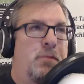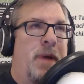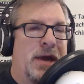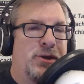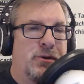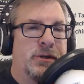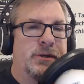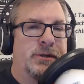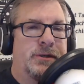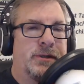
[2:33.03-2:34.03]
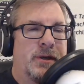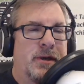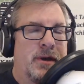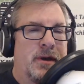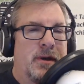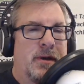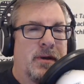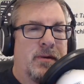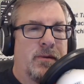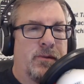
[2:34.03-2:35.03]
patrons
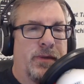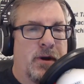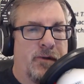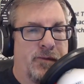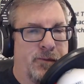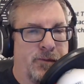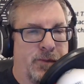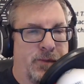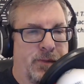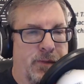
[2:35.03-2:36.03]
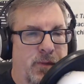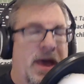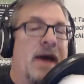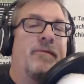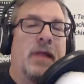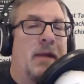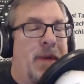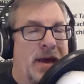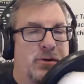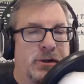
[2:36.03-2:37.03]
that are. We have a lot
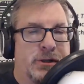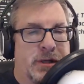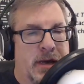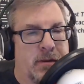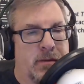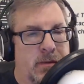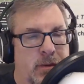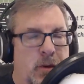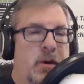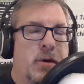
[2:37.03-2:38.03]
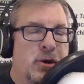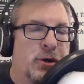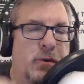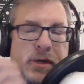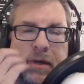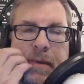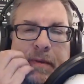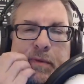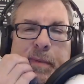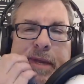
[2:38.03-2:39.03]
of patrons that we
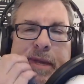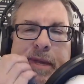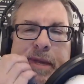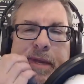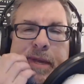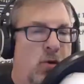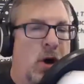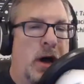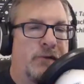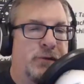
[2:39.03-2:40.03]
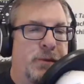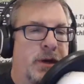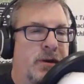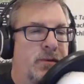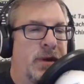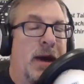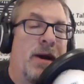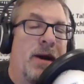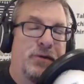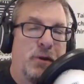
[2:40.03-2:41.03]
sometimes will mention them and their wives, but now we have